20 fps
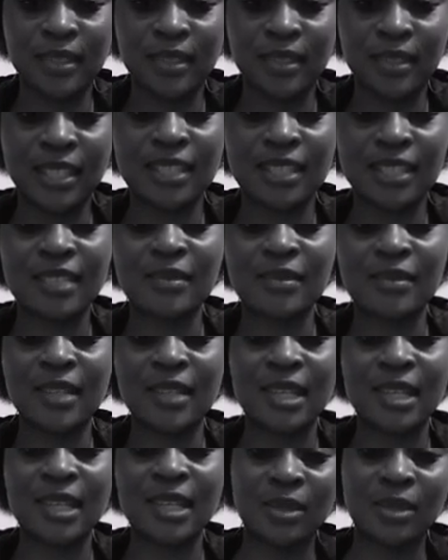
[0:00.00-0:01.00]
He
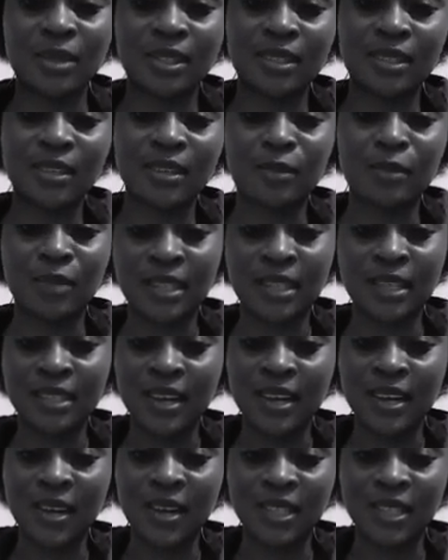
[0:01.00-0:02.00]
definitely was a flat
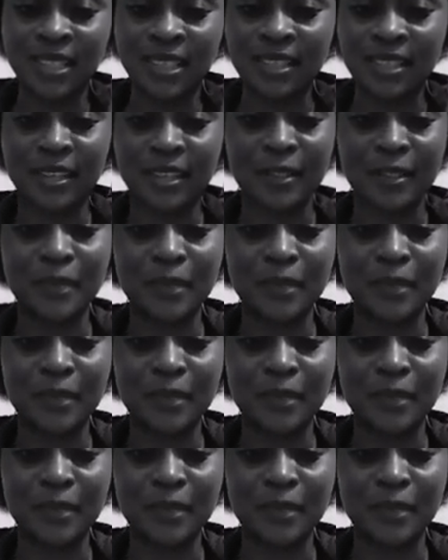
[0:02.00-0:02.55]
character then.